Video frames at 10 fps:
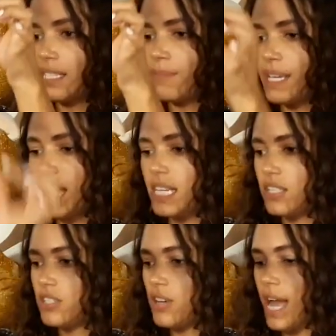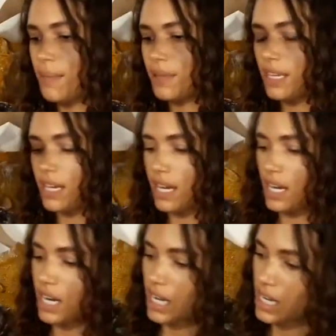spaghetti strap
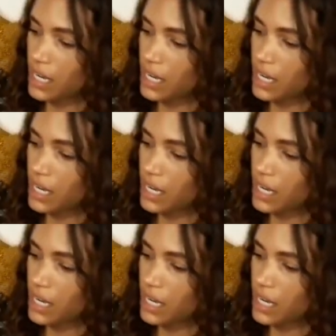here.